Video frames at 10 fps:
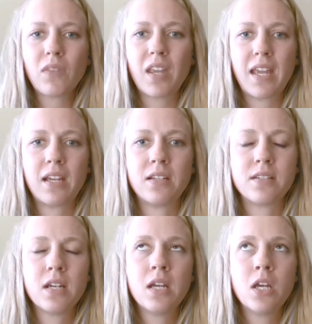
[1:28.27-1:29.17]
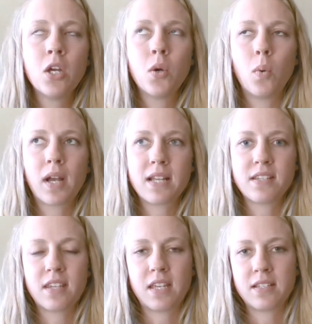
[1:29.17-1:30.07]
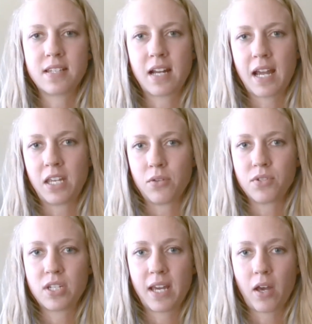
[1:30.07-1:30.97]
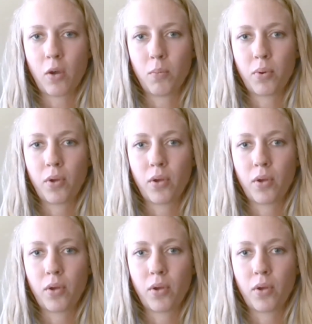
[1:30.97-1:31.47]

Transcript: and what kinds of things that I use to help